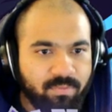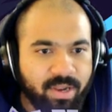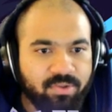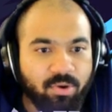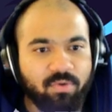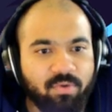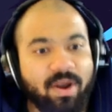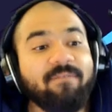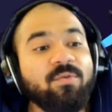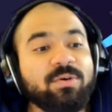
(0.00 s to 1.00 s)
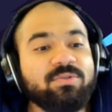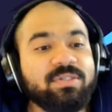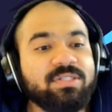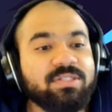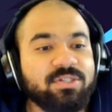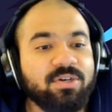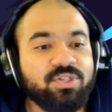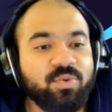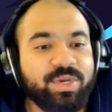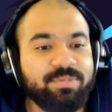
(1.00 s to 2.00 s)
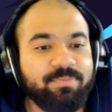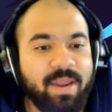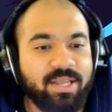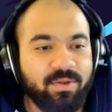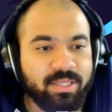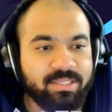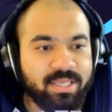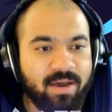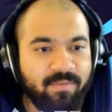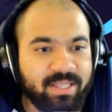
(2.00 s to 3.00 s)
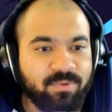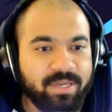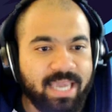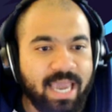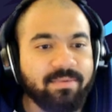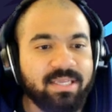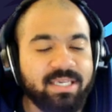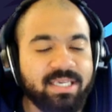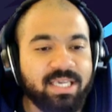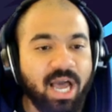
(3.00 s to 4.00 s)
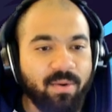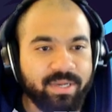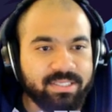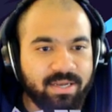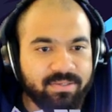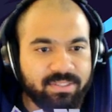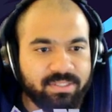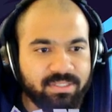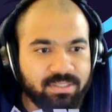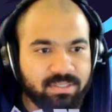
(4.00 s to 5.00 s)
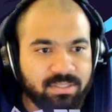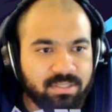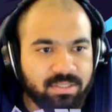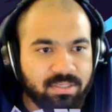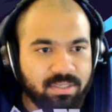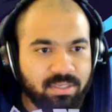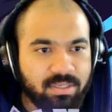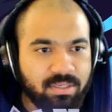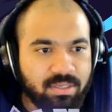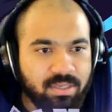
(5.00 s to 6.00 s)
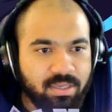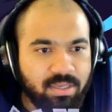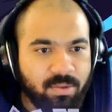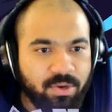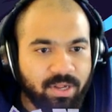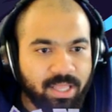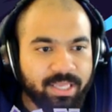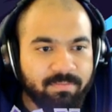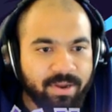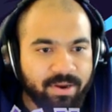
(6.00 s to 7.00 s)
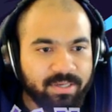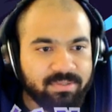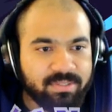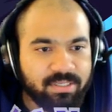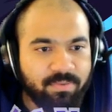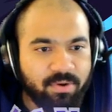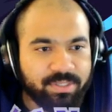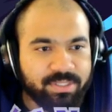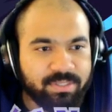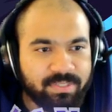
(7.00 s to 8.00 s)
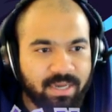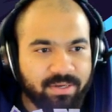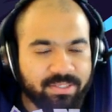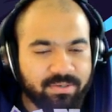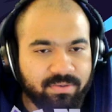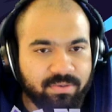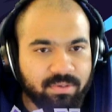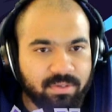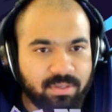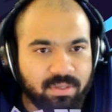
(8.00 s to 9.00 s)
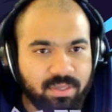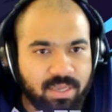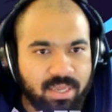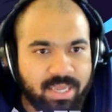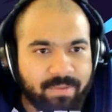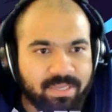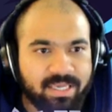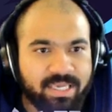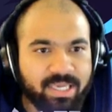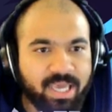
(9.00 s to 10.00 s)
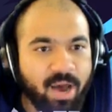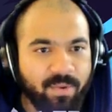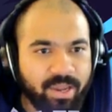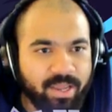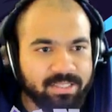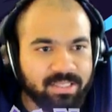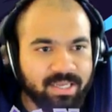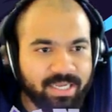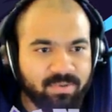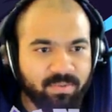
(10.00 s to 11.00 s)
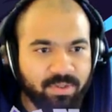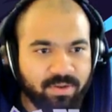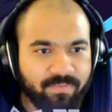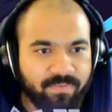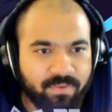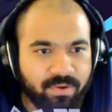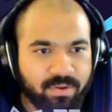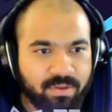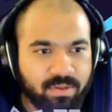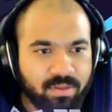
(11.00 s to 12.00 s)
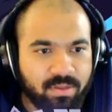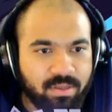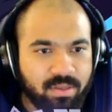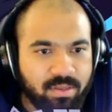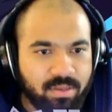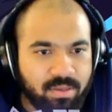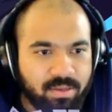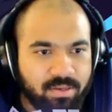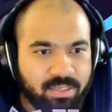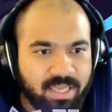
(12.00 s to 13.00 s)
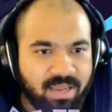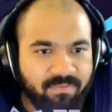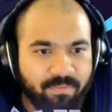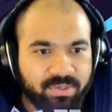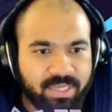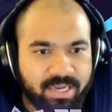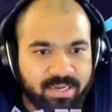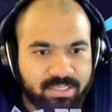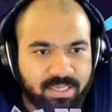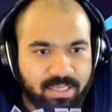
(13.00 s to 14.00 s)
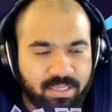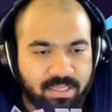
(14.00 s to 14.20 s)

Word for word: You make it through all of Route four's twists and turns, you reach Paniola Town. That's where Captain Kiawe's house is. When you're collecting berries, sometimes a Pokemon jumps out at you. Captain Kiawe, that's the next one we're looking for. T M for Protect.